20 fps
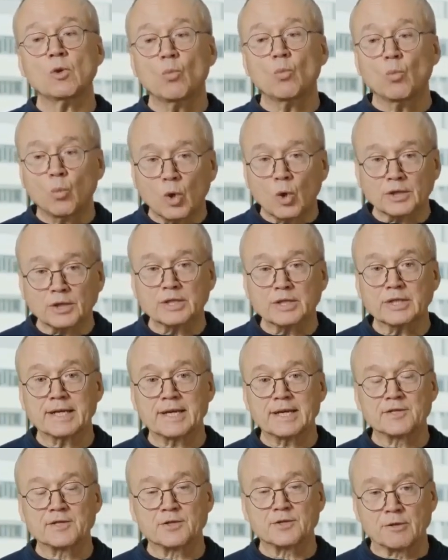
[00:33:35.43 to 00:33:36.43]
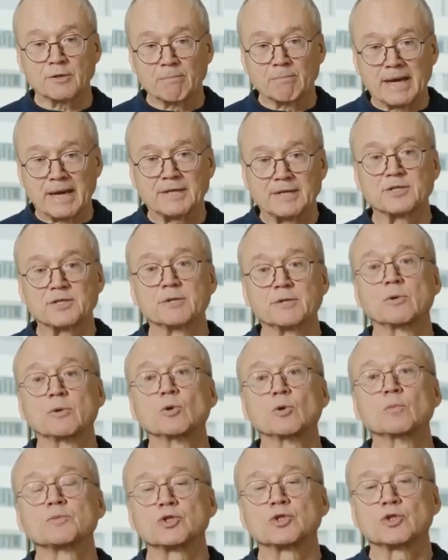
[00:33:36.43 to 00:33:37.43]
what is the
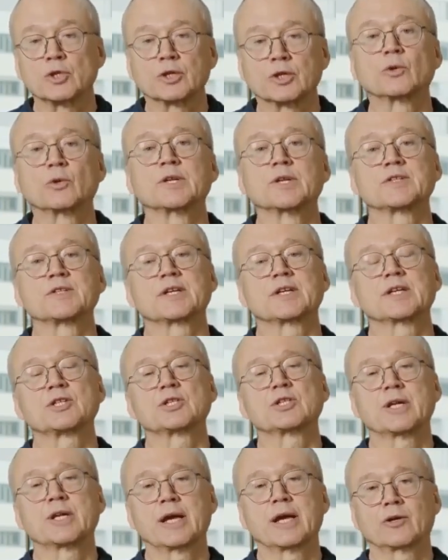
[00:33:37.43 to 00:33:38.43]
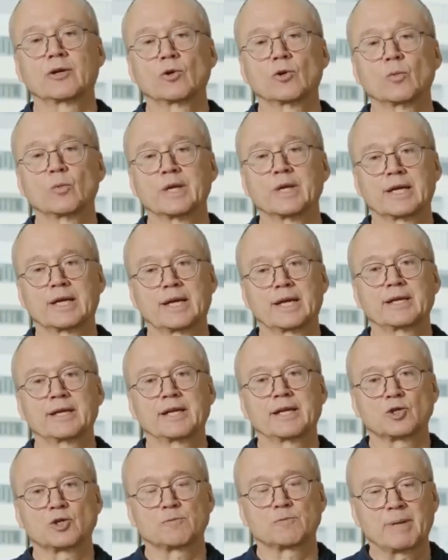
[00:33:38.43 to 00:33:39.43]
maximum synchronization error we can
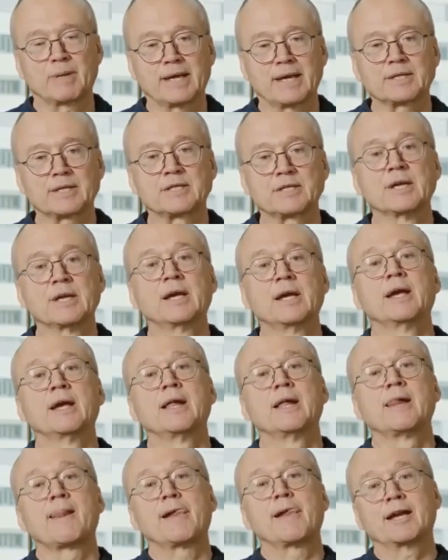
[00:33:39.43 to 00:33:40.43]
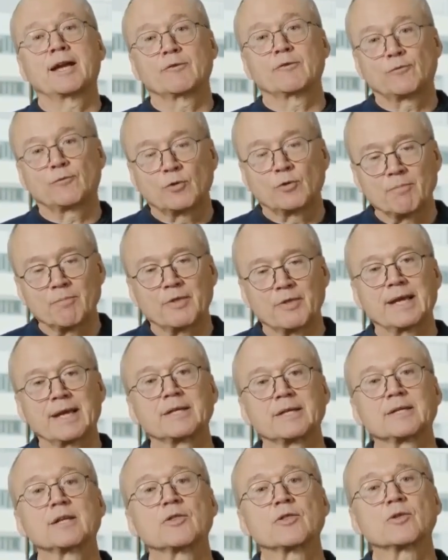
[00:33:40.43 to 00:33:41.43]
expect, and from
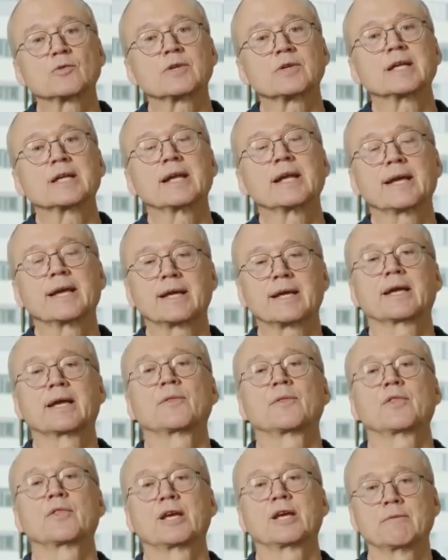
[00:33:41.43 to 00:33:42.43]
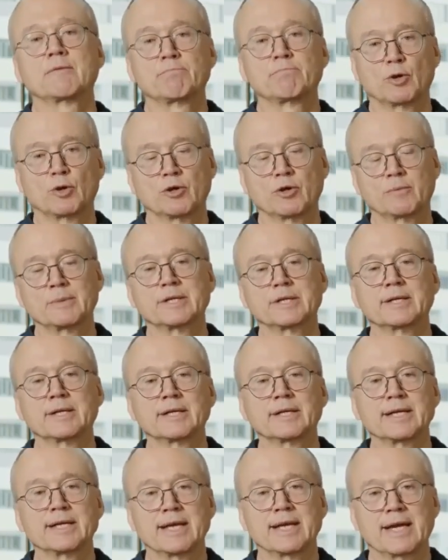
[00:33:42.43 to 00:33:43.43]
that the relay can then
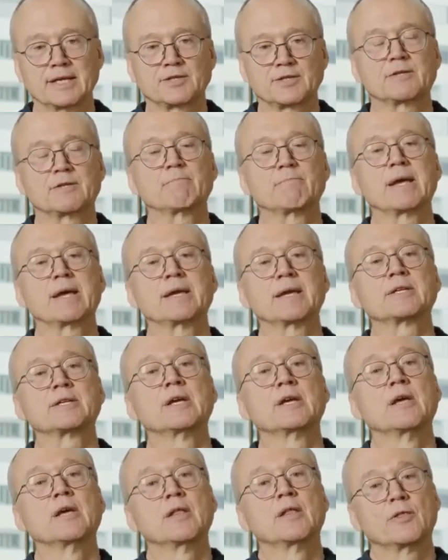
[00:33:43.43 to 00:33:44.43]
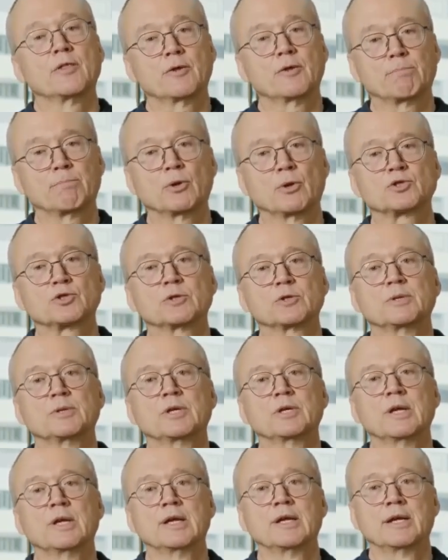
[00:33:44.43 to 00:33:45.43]
permanently estimate the
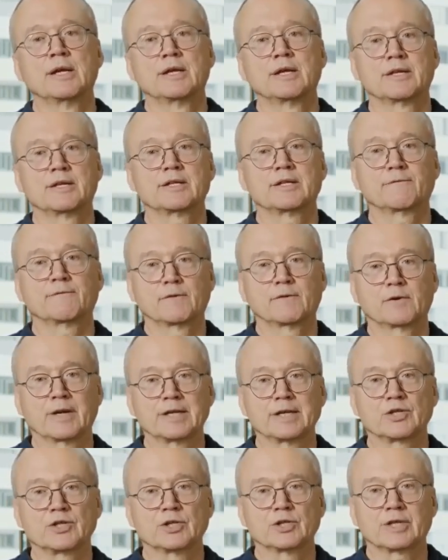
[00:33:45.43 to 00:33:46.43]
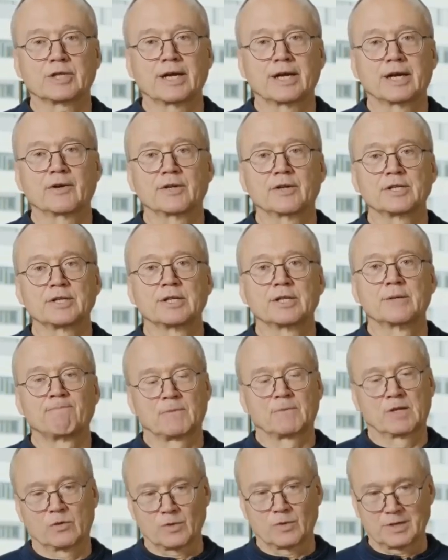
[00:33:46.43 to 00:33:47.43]
possible differential current
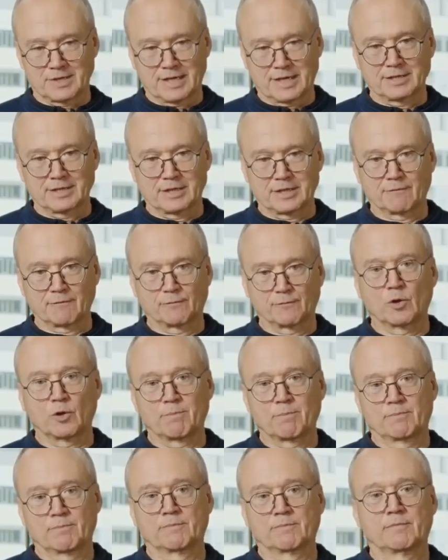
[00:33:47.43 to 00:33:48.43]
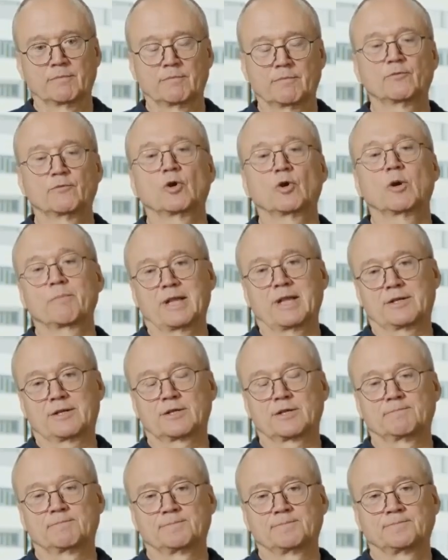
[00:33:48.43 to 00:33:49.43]
resulting from
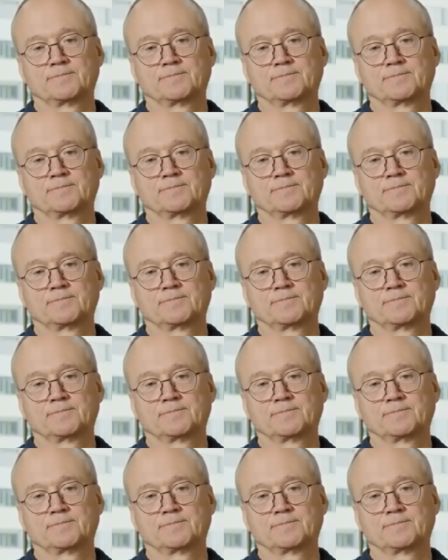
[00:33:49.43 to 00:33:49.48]
that.